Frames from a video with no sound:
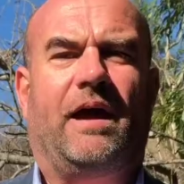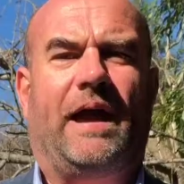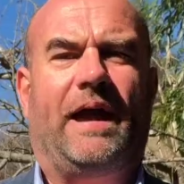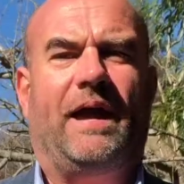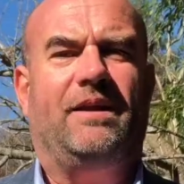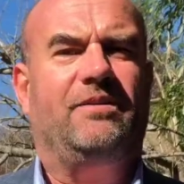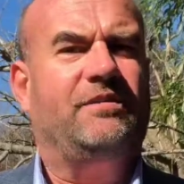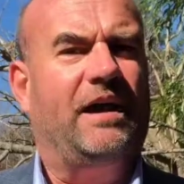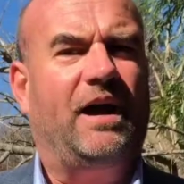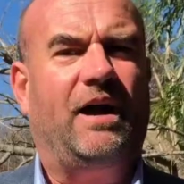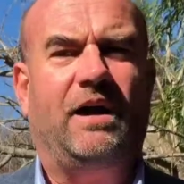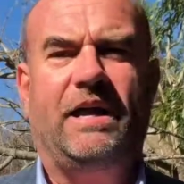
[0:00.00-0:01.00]
and
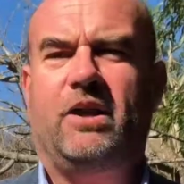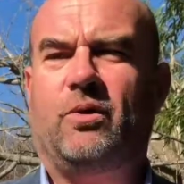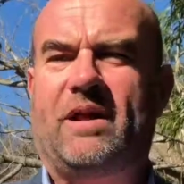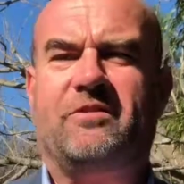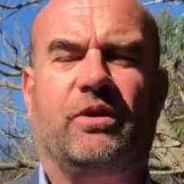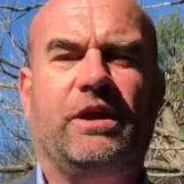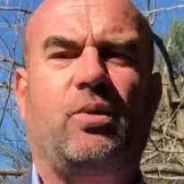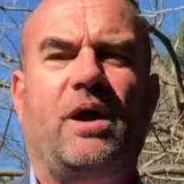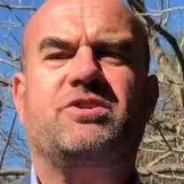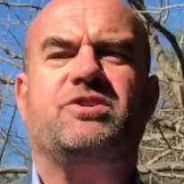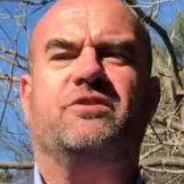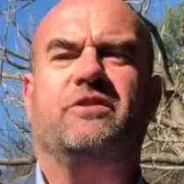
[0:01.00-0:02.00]
here to answer any
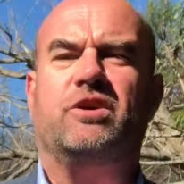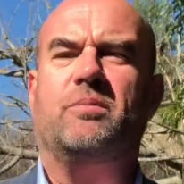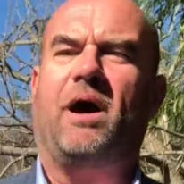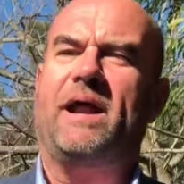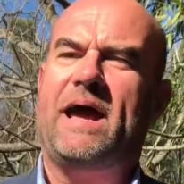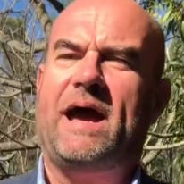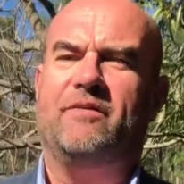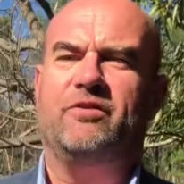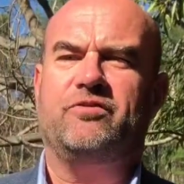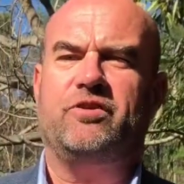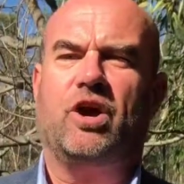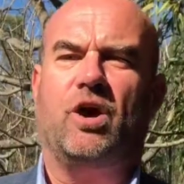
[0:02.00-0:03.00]
questions that you might have
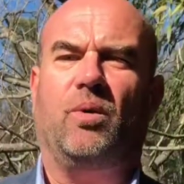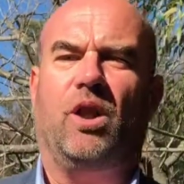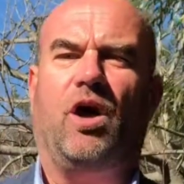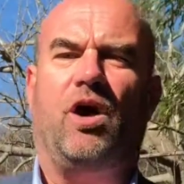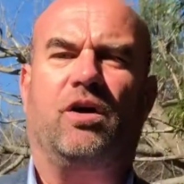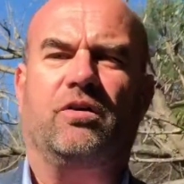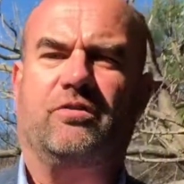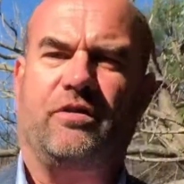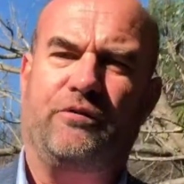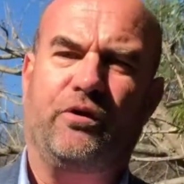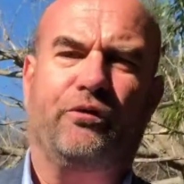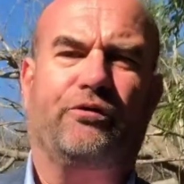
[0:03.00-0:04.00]
as you go along. So
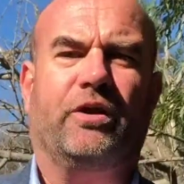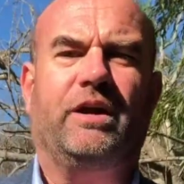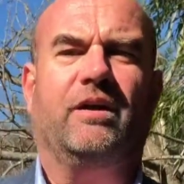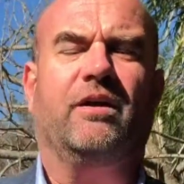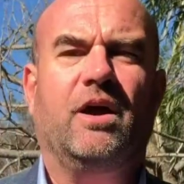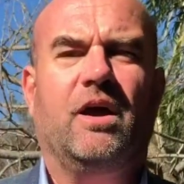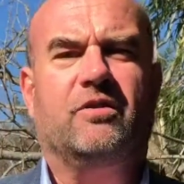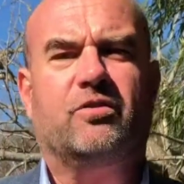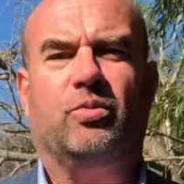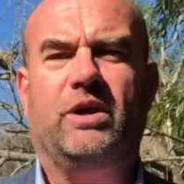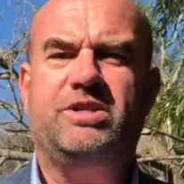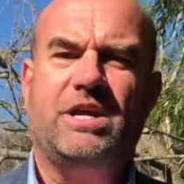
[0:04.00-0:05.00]
feel free to
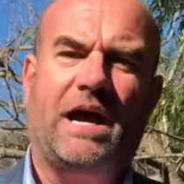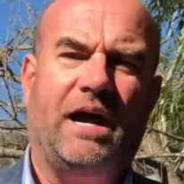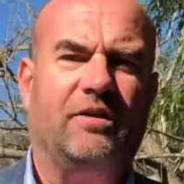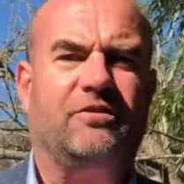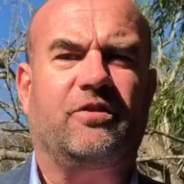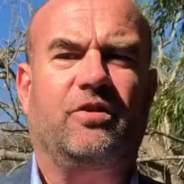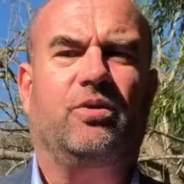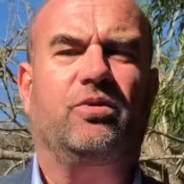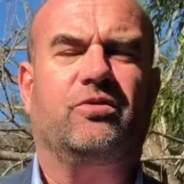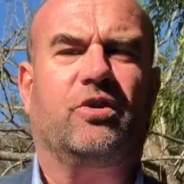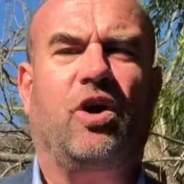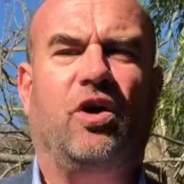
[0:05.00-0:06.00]
reach out,
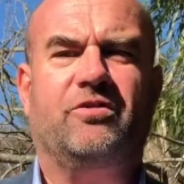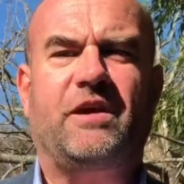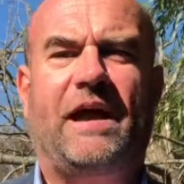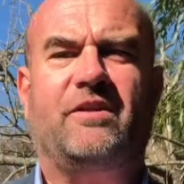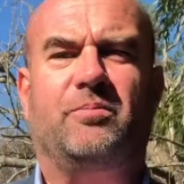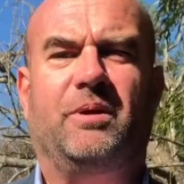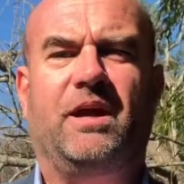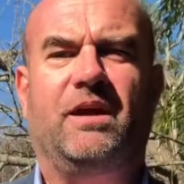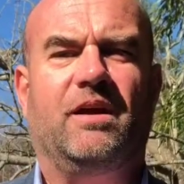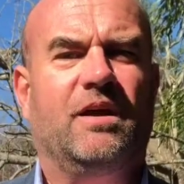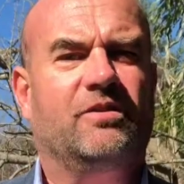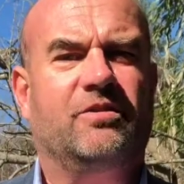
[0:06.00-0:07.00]
to contact me,
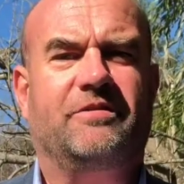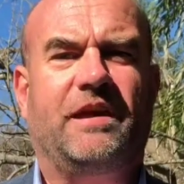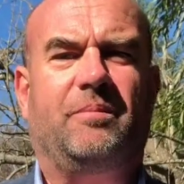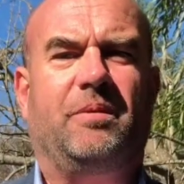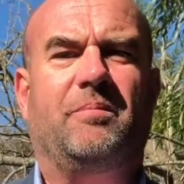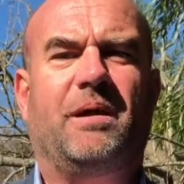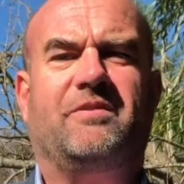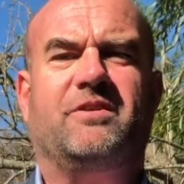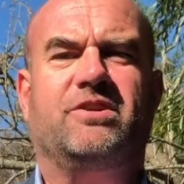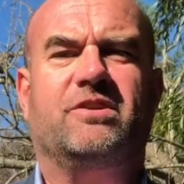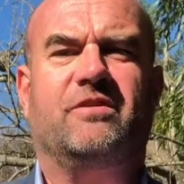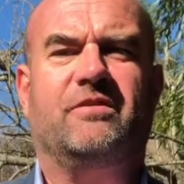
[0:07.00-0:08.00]
to send me
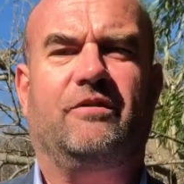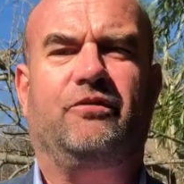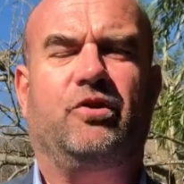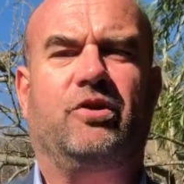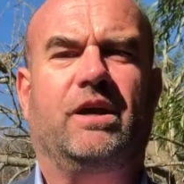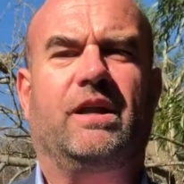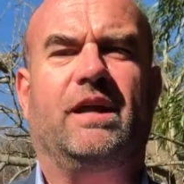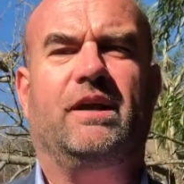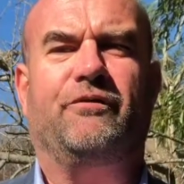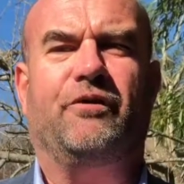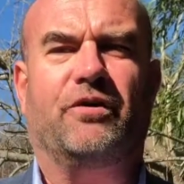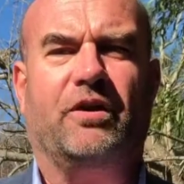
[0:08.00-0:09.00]
messages if you need any
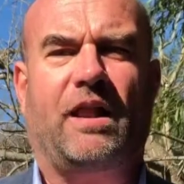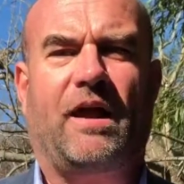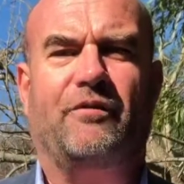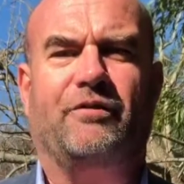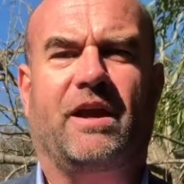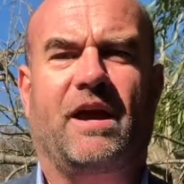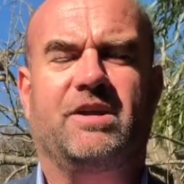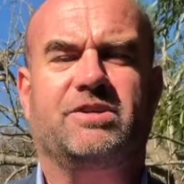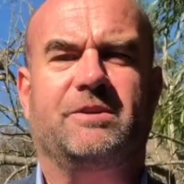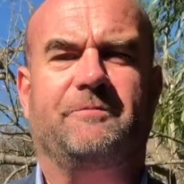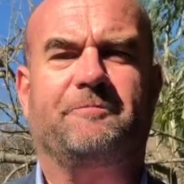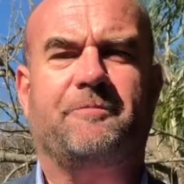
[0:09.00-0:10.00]
further clarification.